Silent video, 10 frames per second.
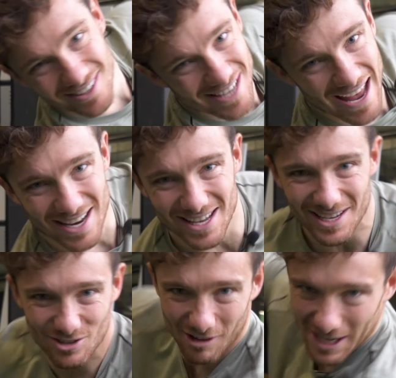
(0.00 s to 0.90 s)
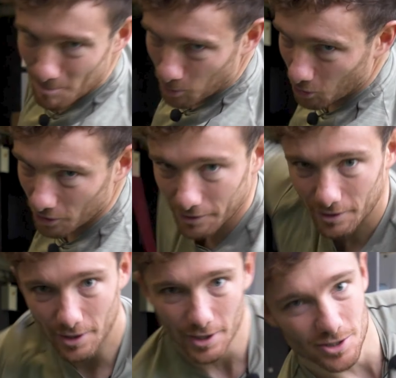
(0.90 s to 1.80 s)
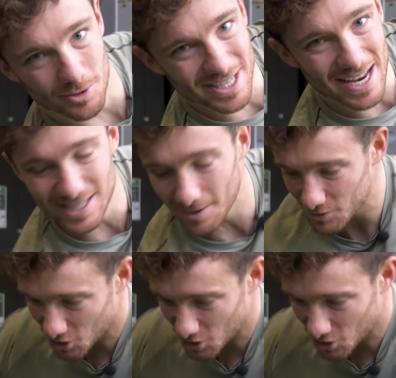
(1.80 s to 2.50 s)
technique is really important. So I tend to have